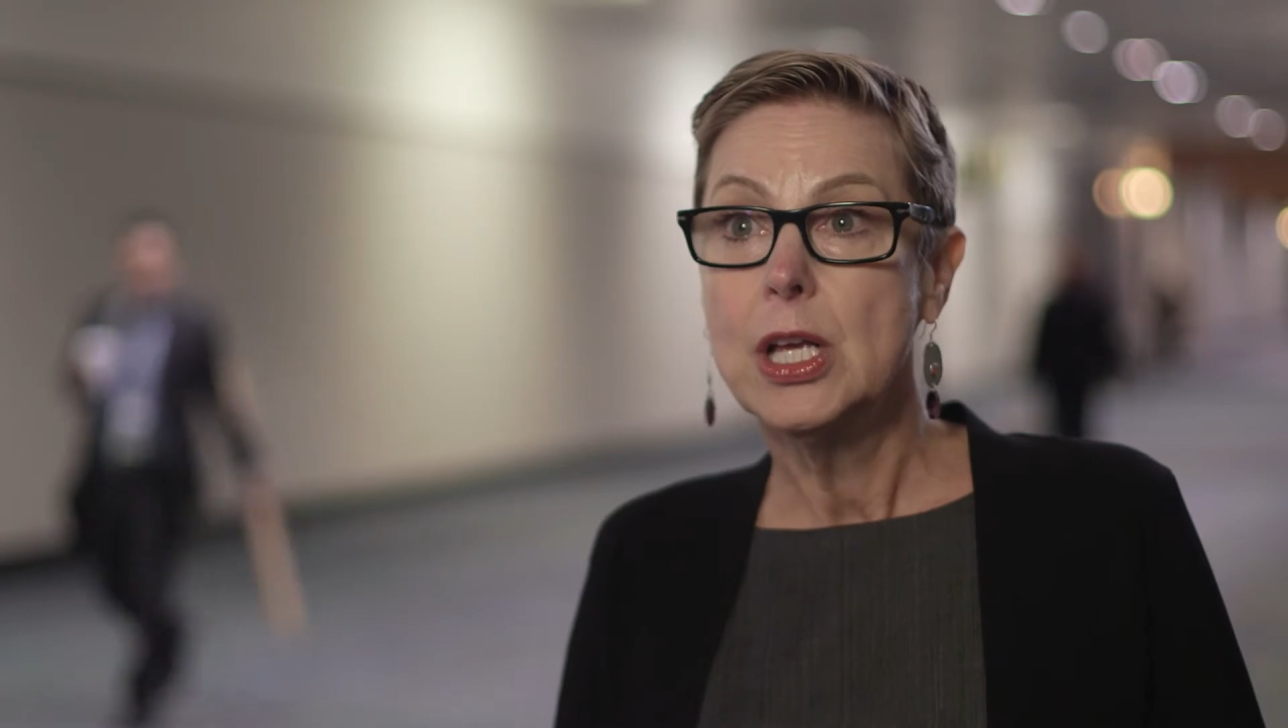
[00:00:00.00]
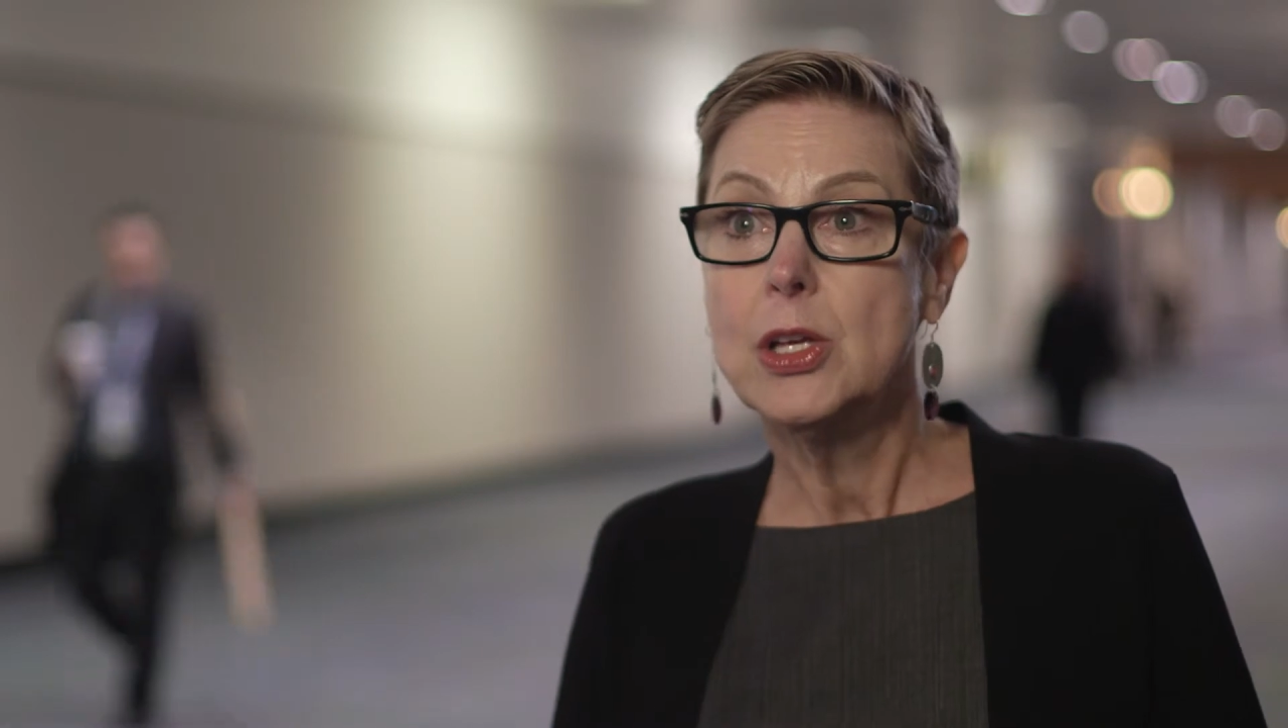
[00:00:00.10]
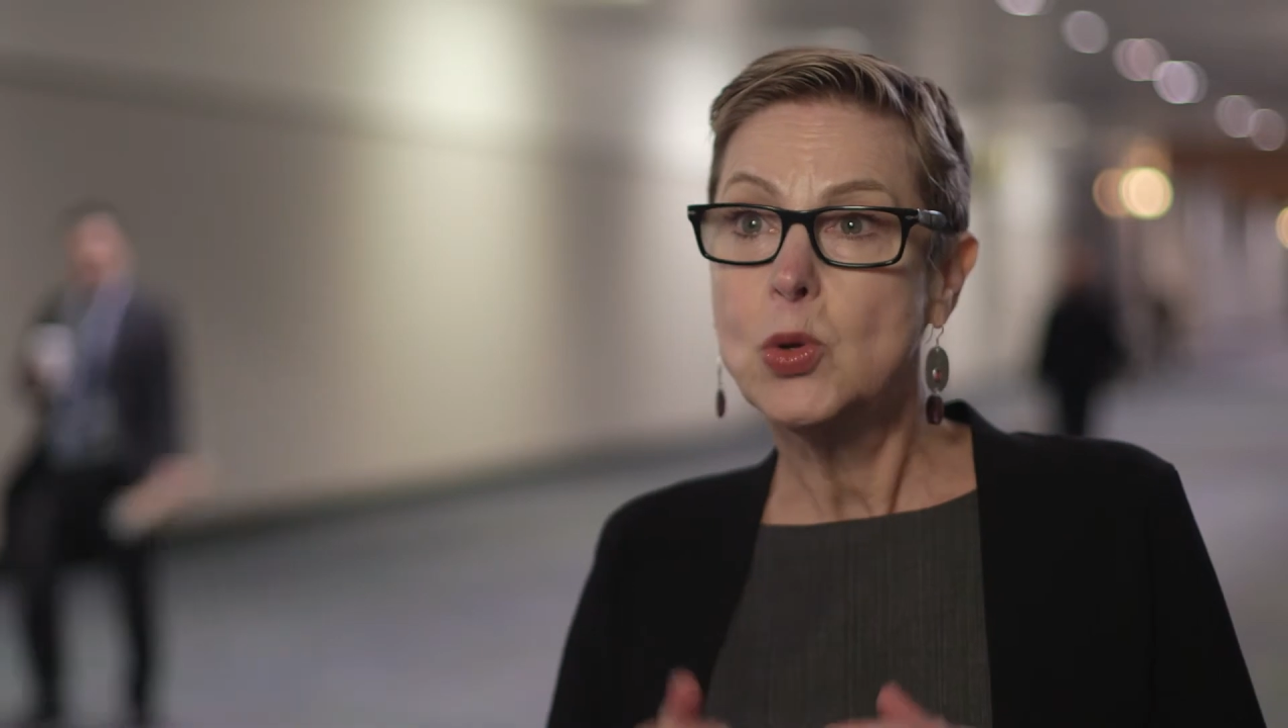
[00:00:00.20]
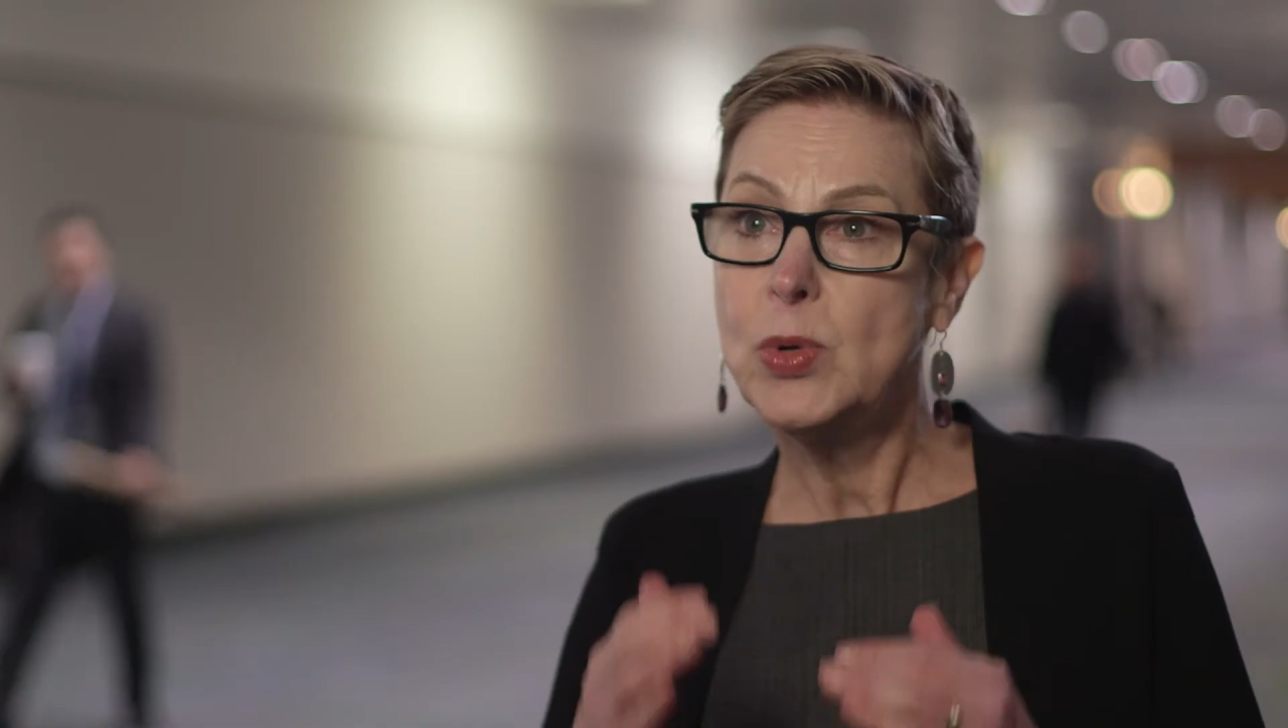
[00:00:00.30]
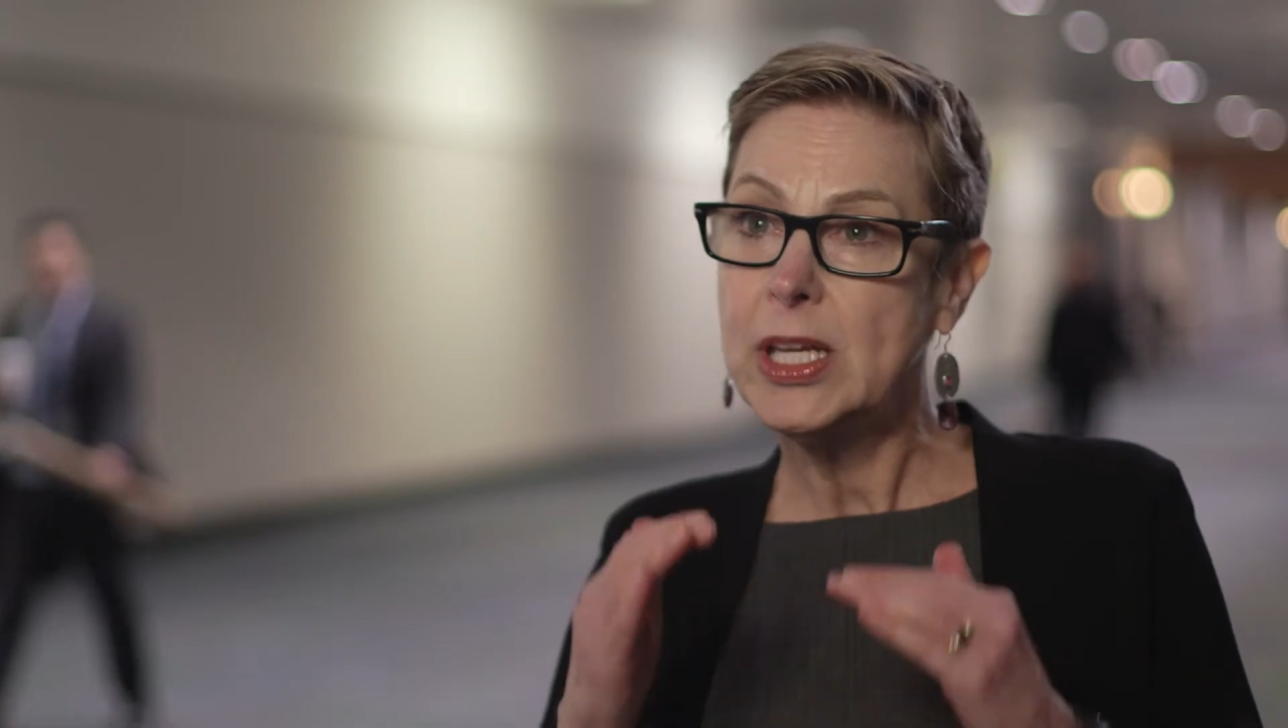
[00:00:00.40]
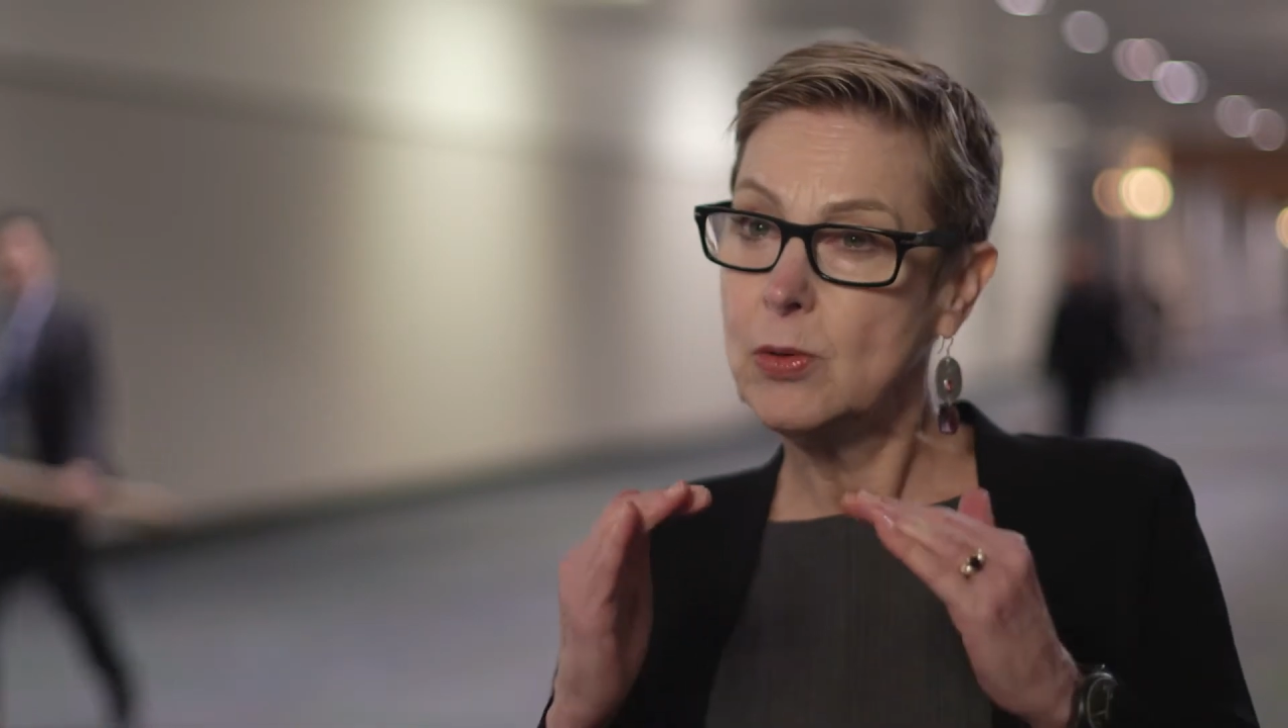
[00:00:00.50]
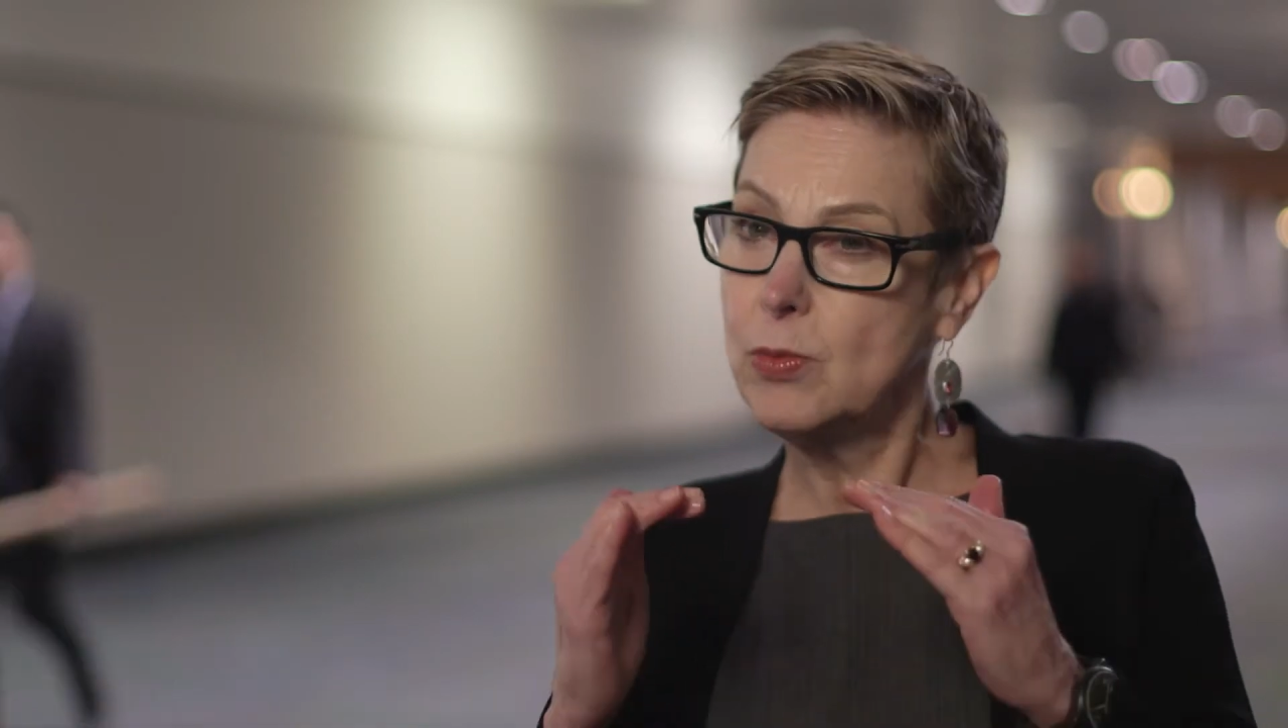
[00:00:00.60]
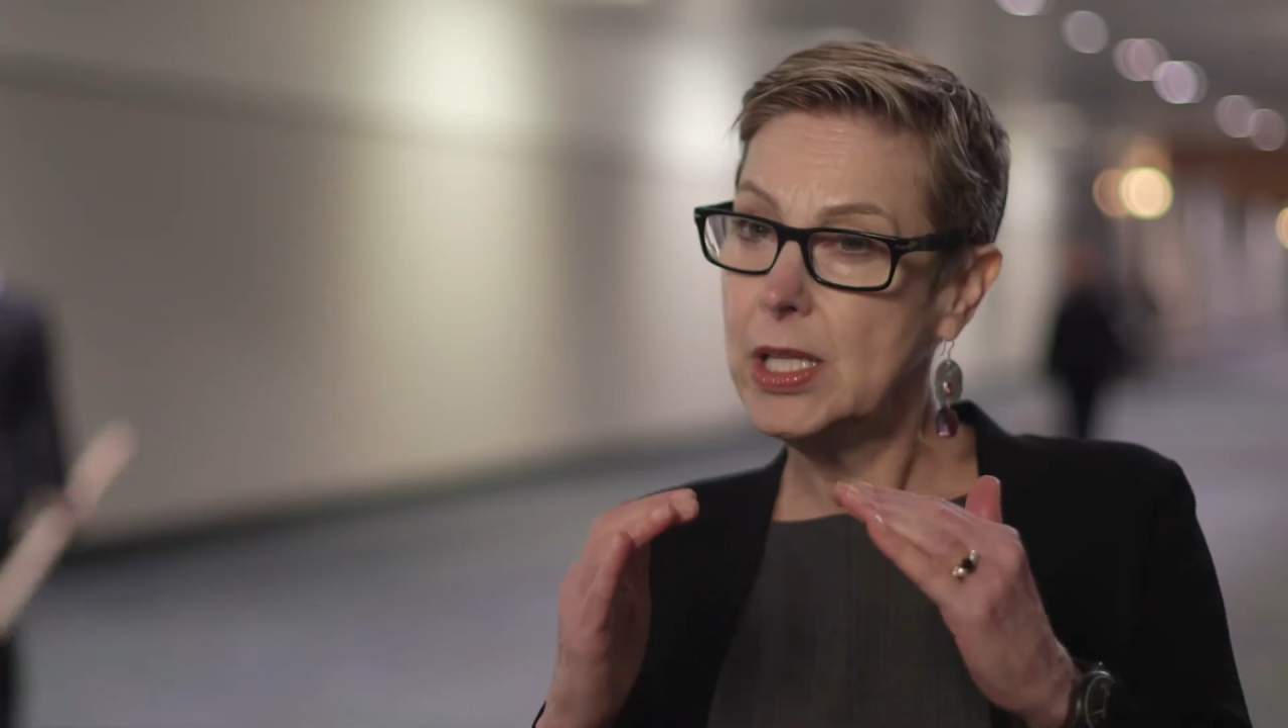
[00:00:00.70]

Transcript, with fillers: so we can